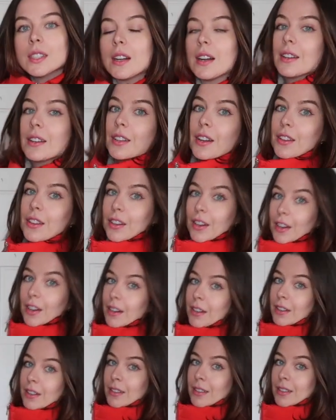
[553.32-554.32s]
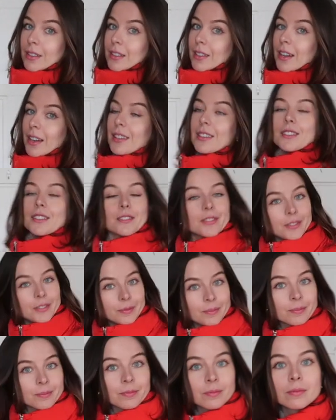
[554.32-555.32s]
another kind of
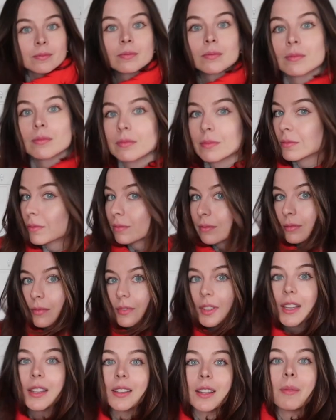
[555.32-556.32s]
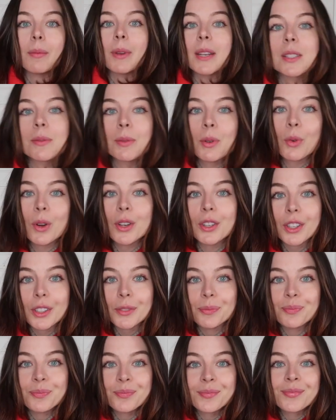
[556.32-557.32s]
thing that makes me
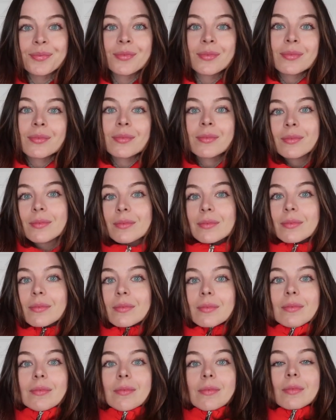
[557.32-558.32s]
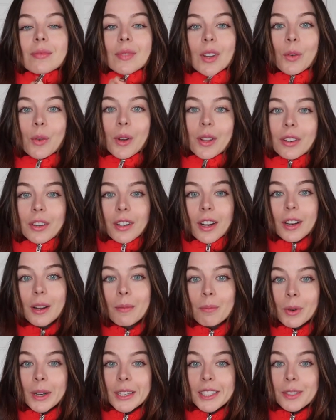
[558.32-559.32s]
wonder whether or not
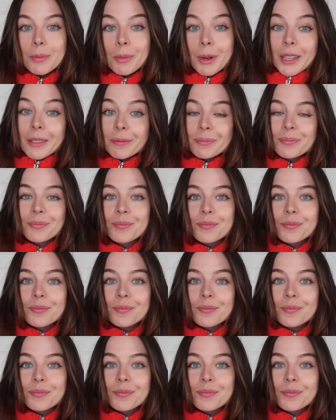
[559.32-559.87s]
I'm bright spring.